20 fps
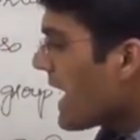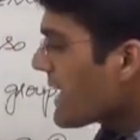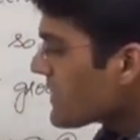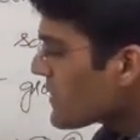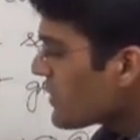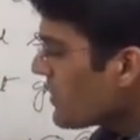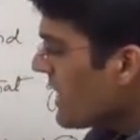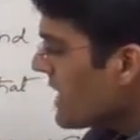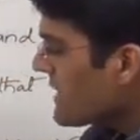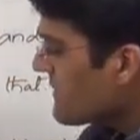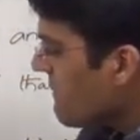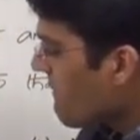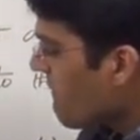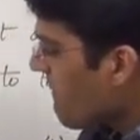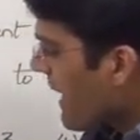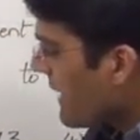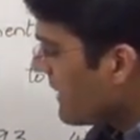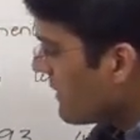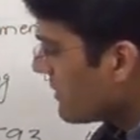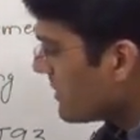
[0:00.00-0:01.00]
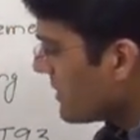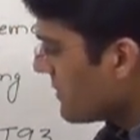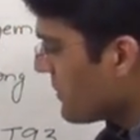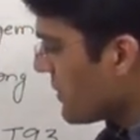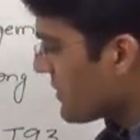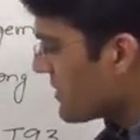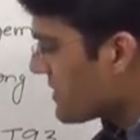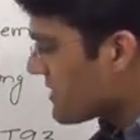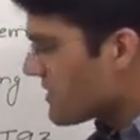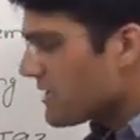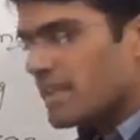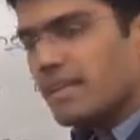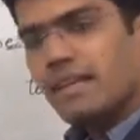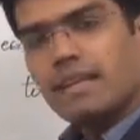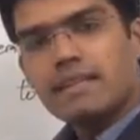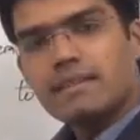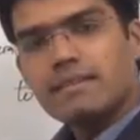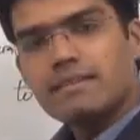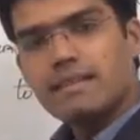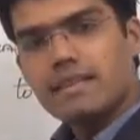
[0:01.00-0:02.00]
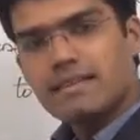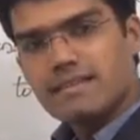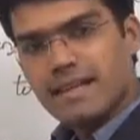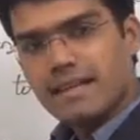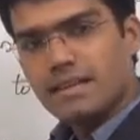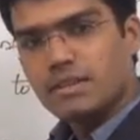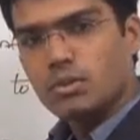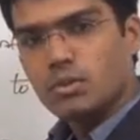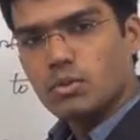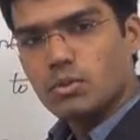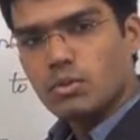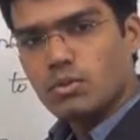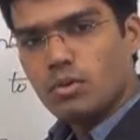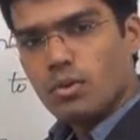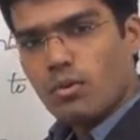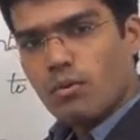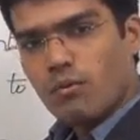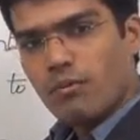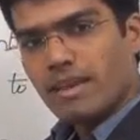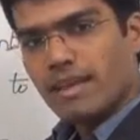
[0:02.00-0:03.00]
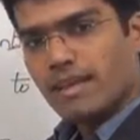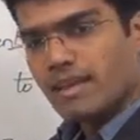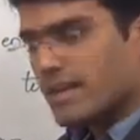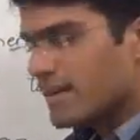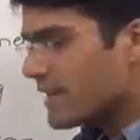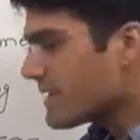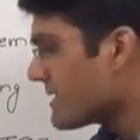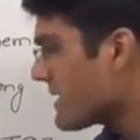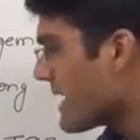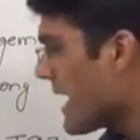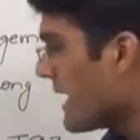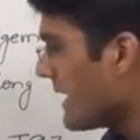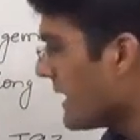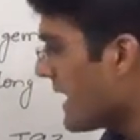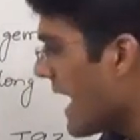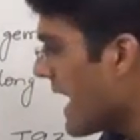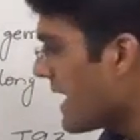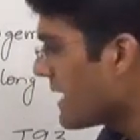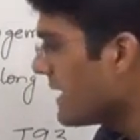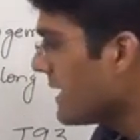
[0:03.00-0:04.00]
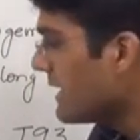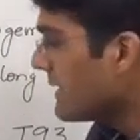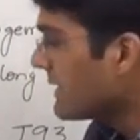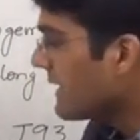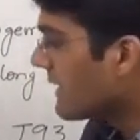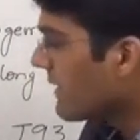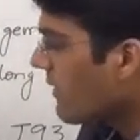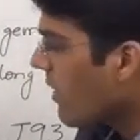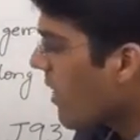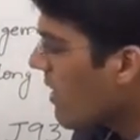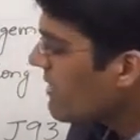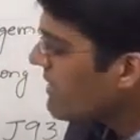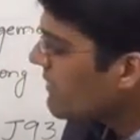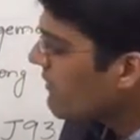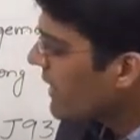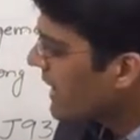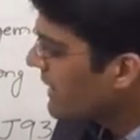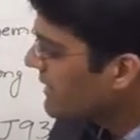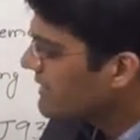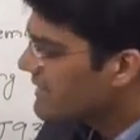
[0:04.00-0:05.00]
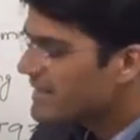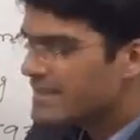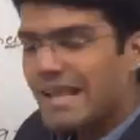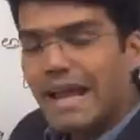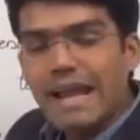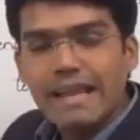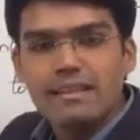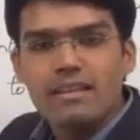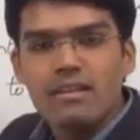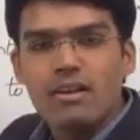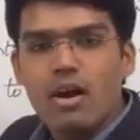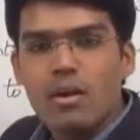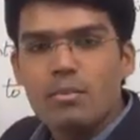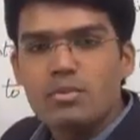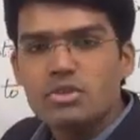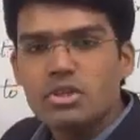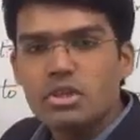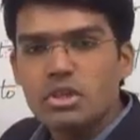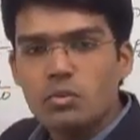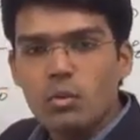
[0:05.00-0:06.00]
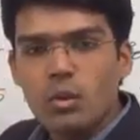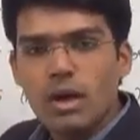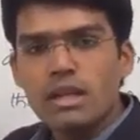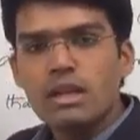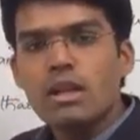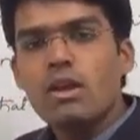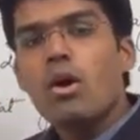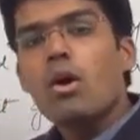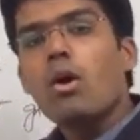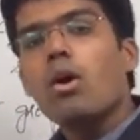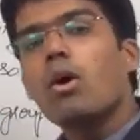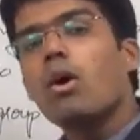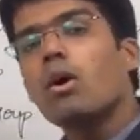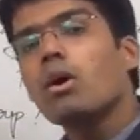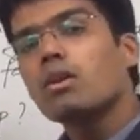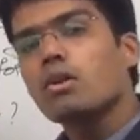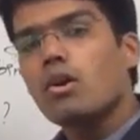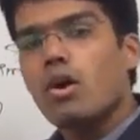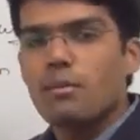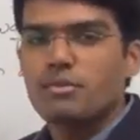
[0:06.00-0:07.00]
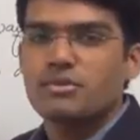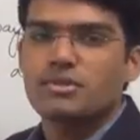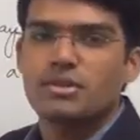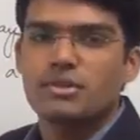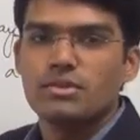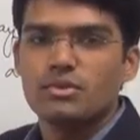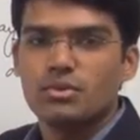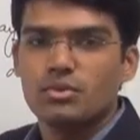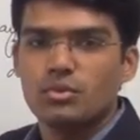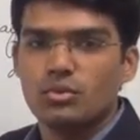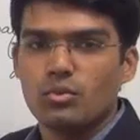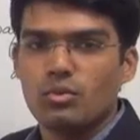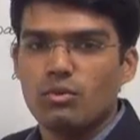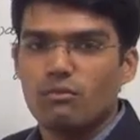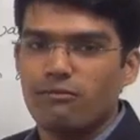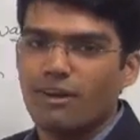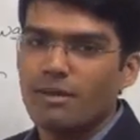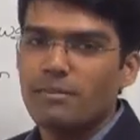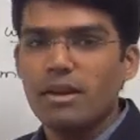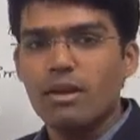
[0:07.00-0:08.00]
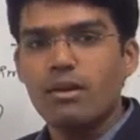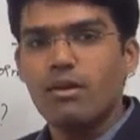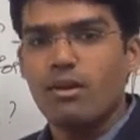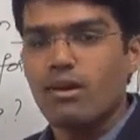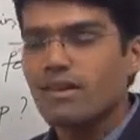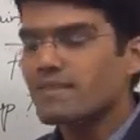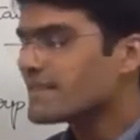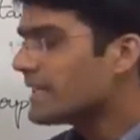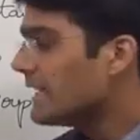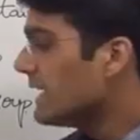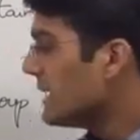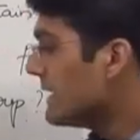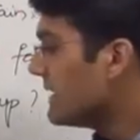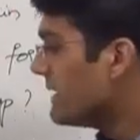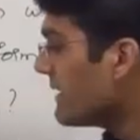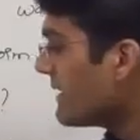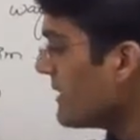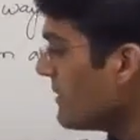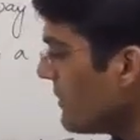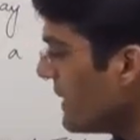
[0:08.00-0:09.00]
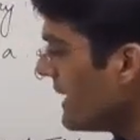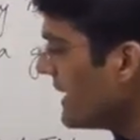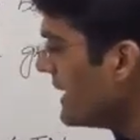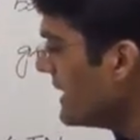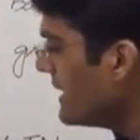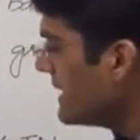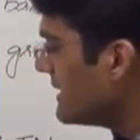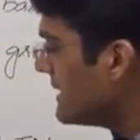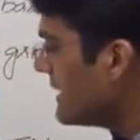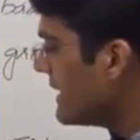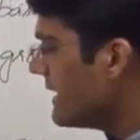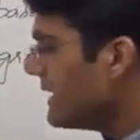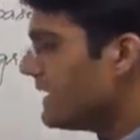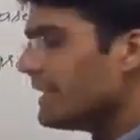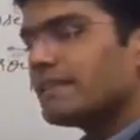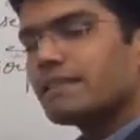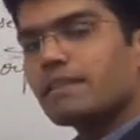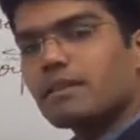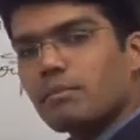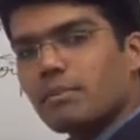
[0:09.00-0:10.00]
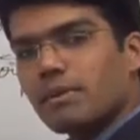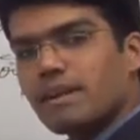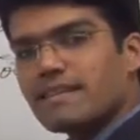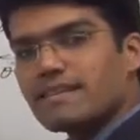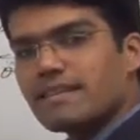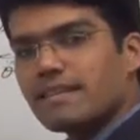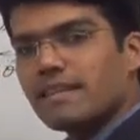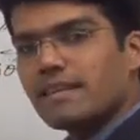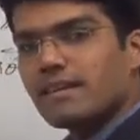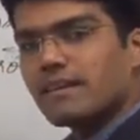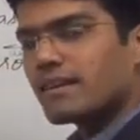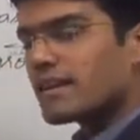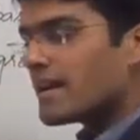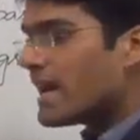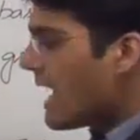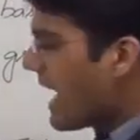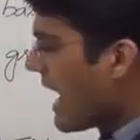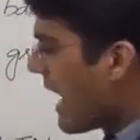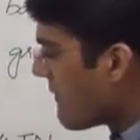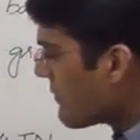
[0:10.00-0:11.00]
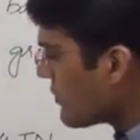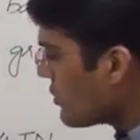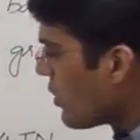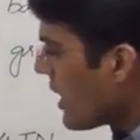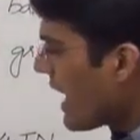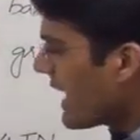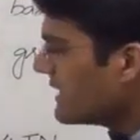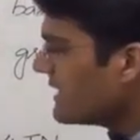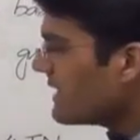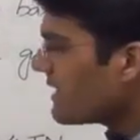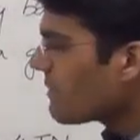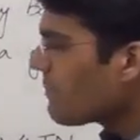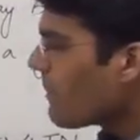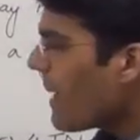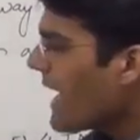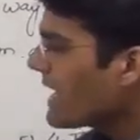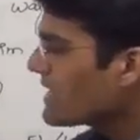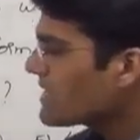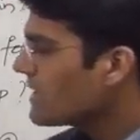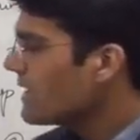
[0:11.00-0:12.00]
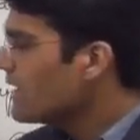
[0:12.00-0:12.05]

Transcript: as soon as we find out the positioning in the set two, we can understand that the wrong one is either option one or option two. Why? Because the remaining three triplets here have to either match